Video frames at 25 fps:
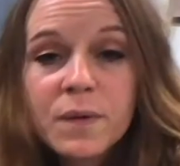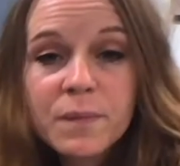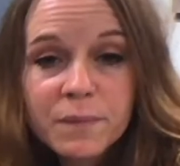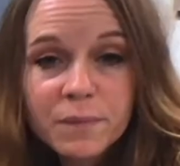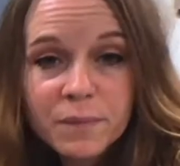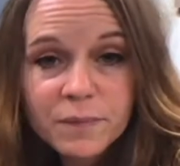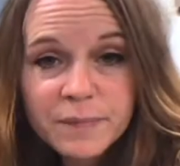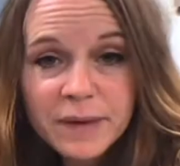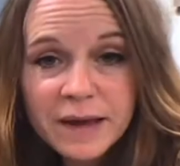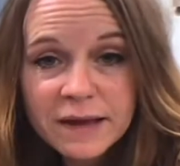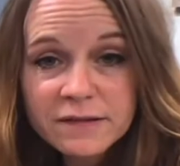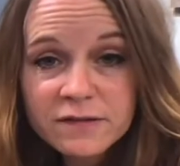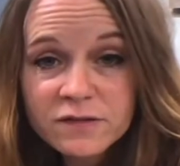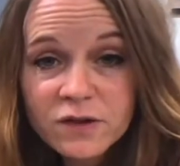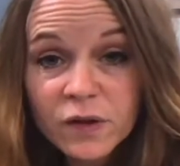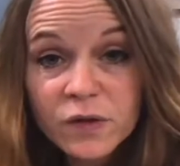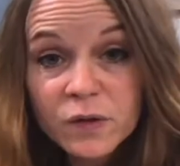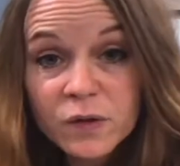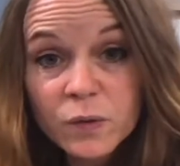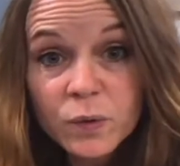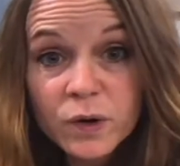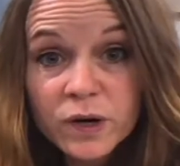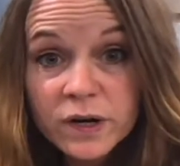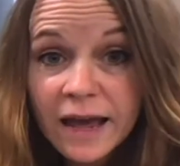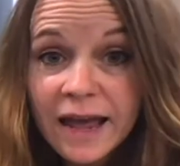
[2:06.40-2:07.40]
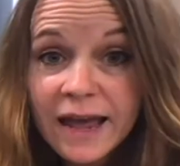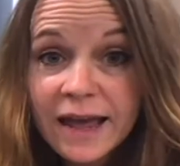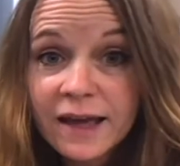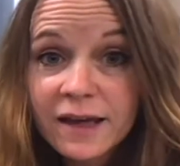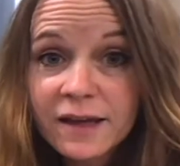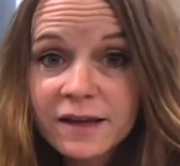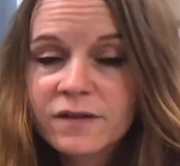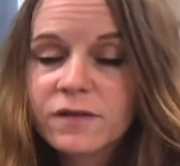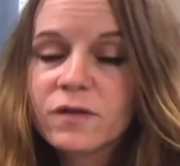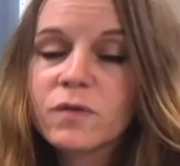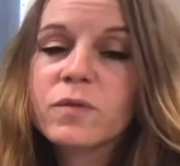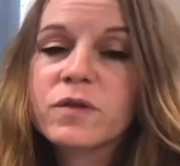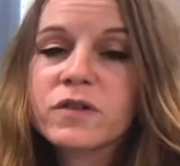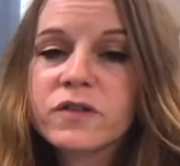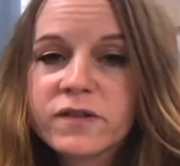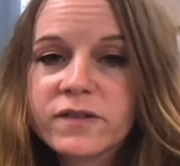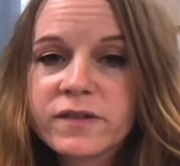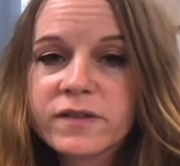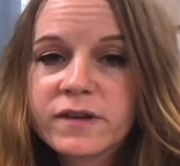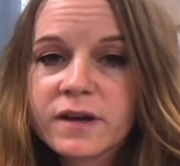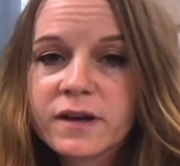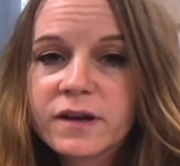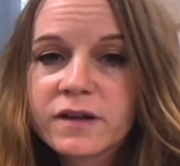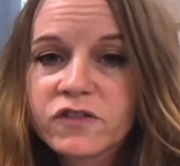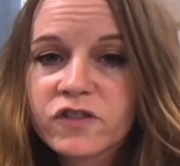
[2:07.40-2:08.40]
based on the word and, which is
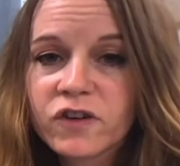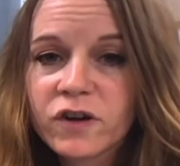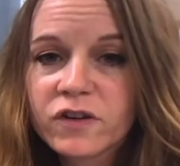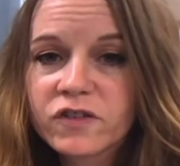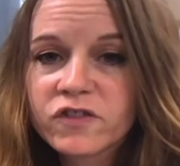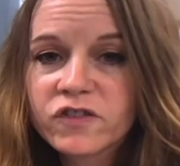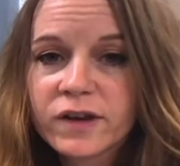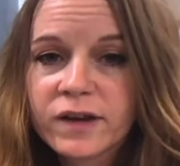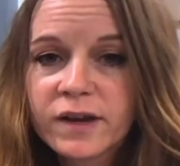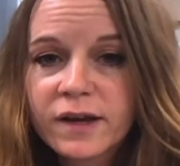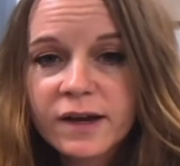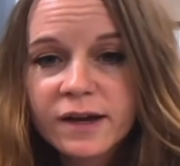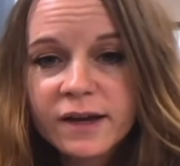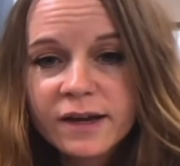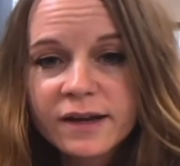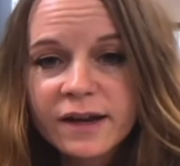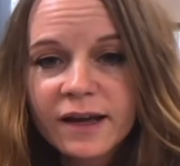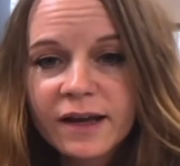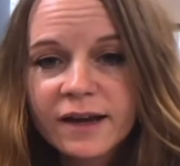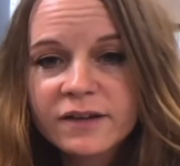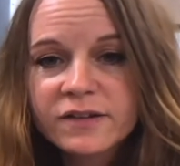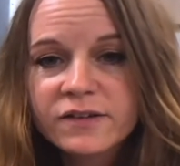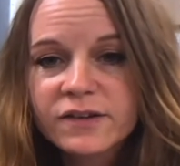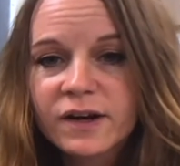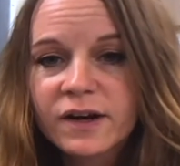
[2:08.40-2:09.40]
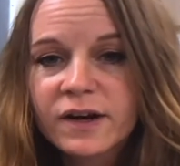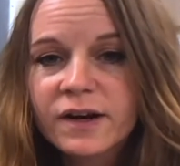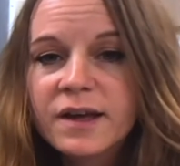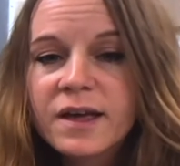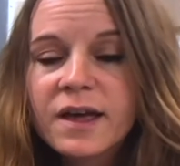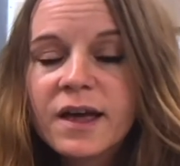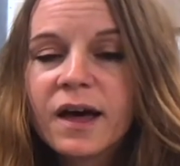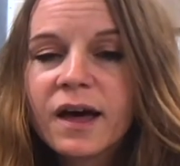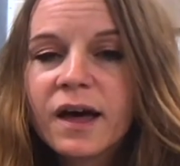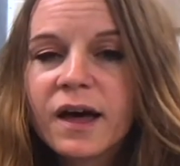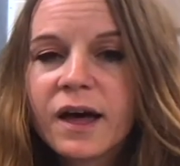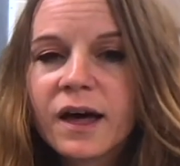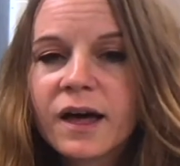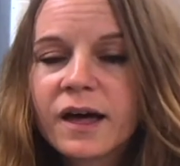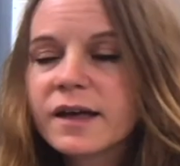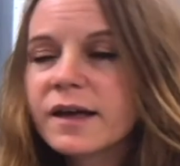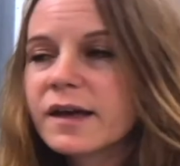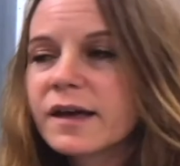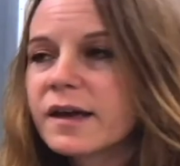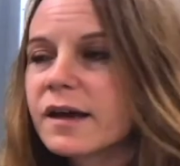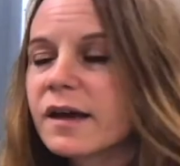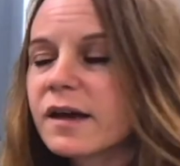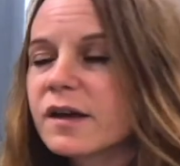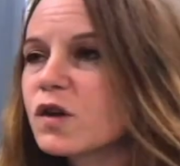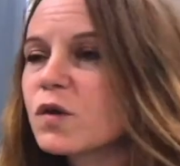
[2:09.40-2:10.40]
a conjunction, a connector, uh,
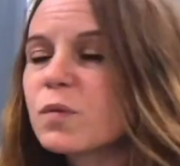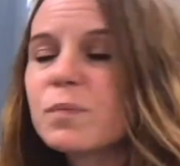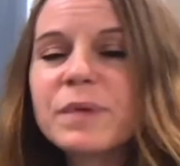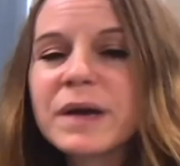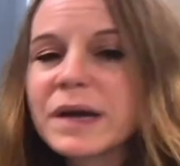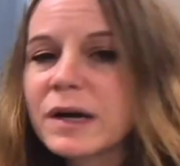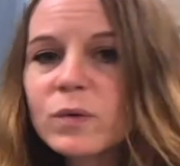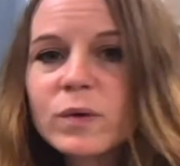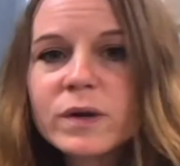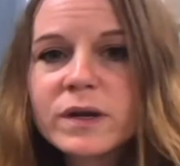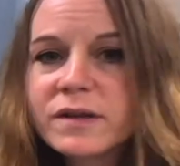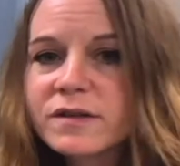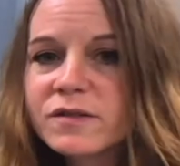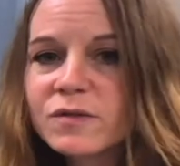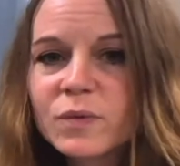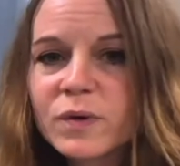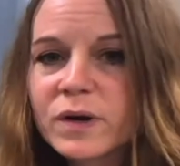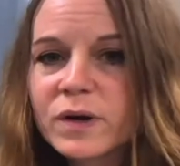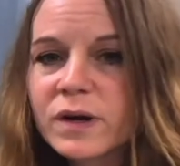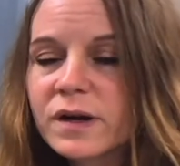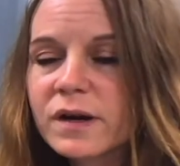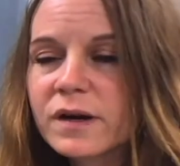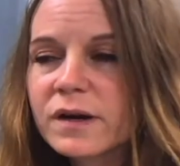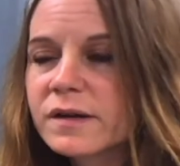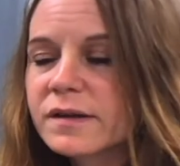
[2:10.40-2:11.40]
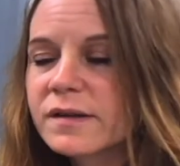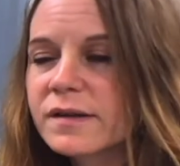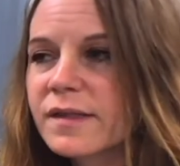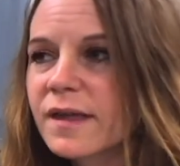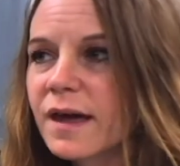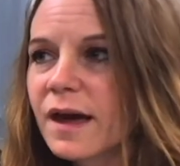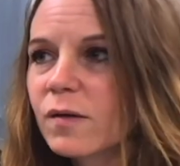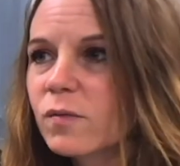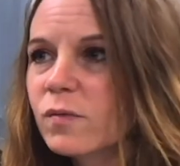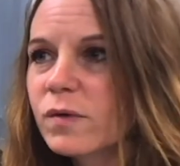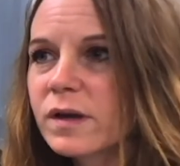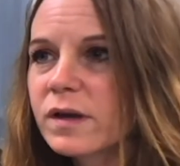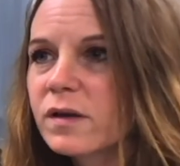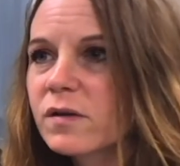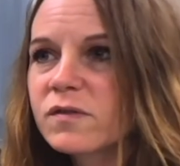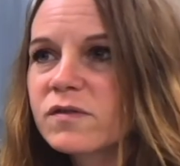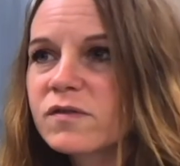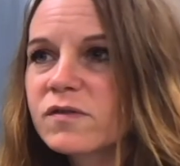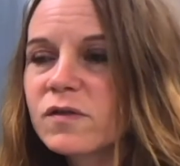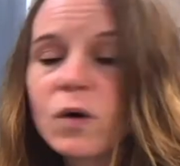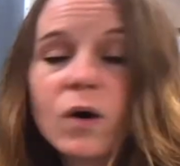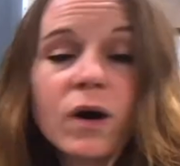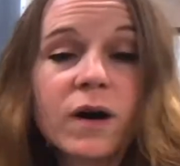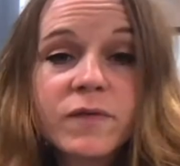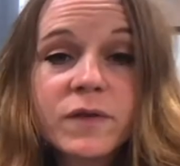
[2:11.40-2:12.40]
a ubiquitous word that we use
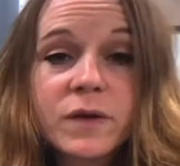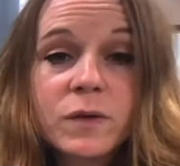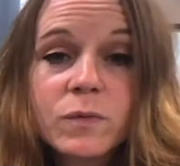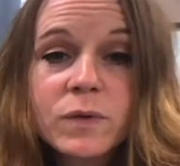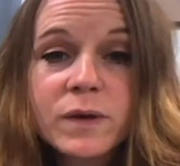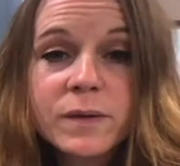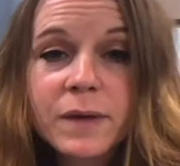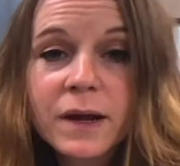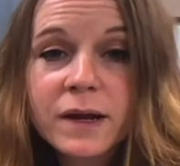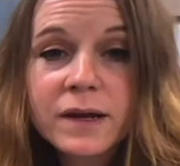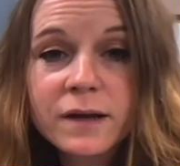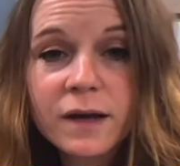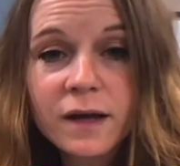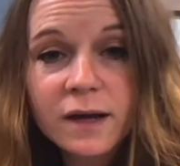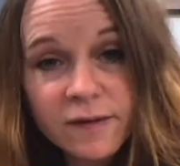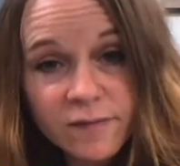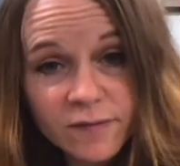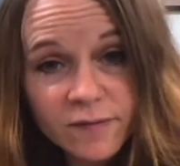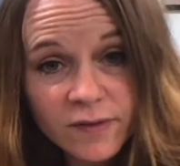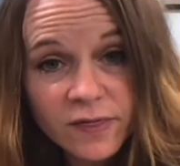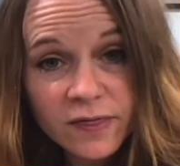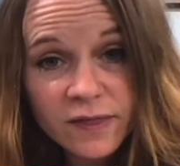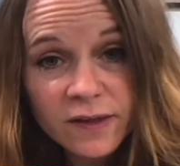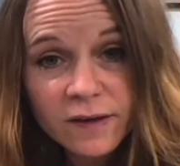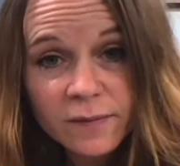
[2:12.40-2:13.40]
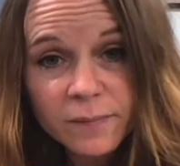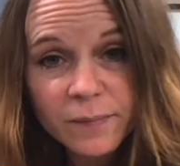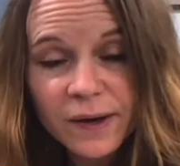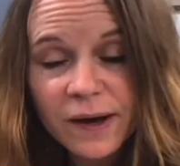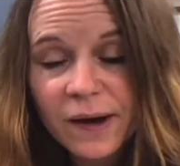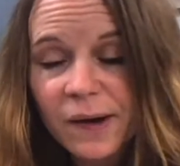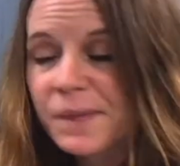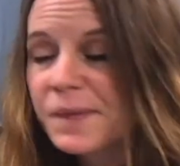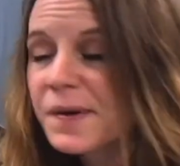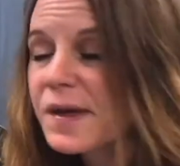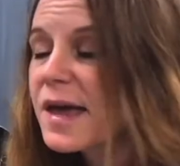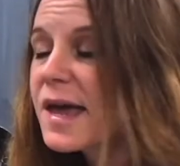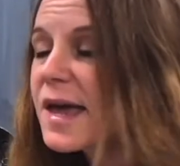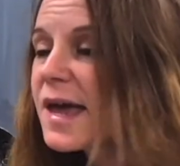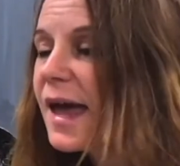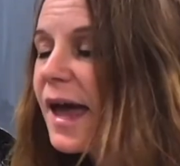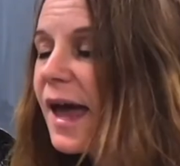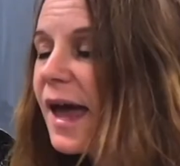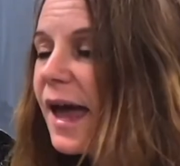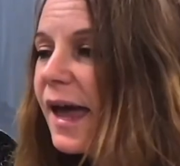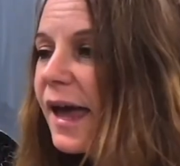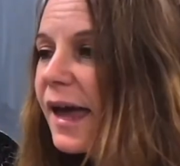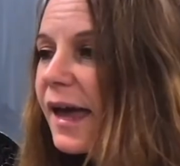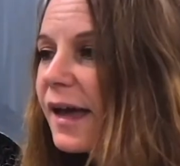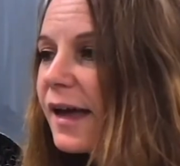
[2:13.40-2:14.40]
so often we may not even think about.
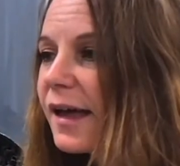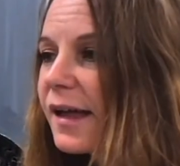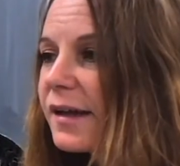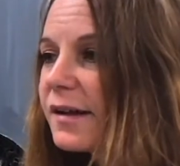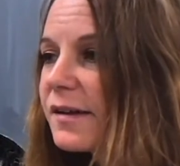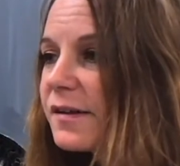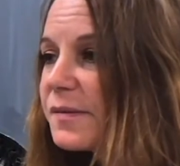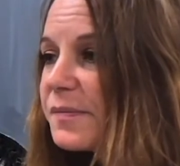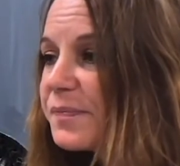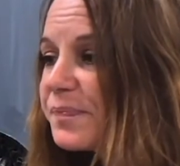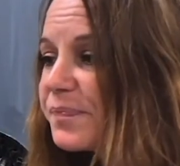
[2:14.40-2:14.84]
And